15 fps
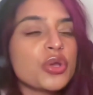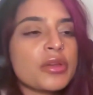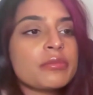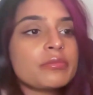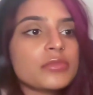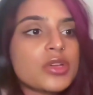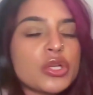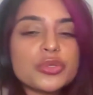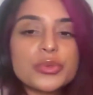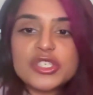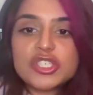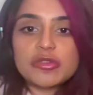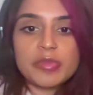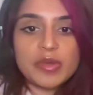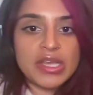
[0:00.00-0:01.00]
can go to a
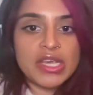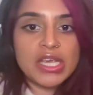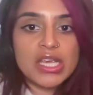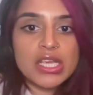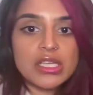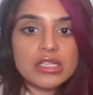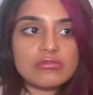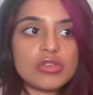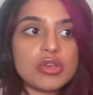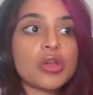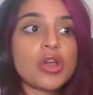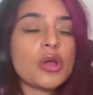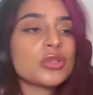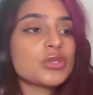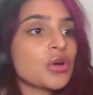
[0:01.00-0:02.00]
GP, you can
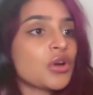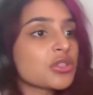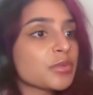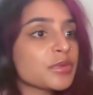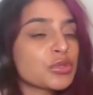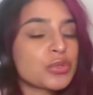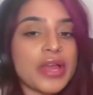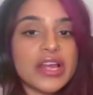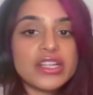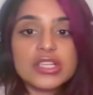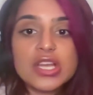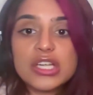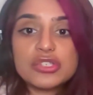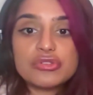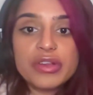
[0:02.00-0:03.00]
go into a hospital, get a
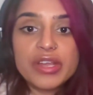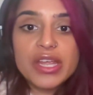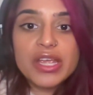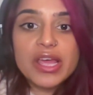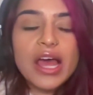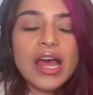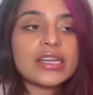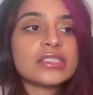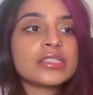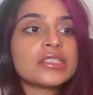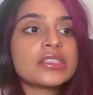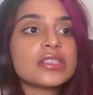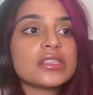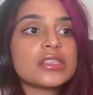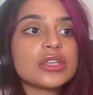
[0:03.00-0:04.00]
surgery,
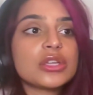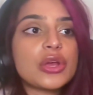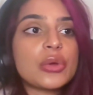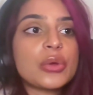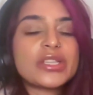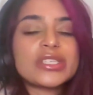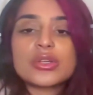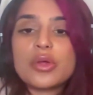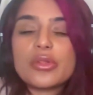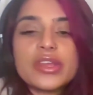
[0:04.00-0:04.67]
and it's not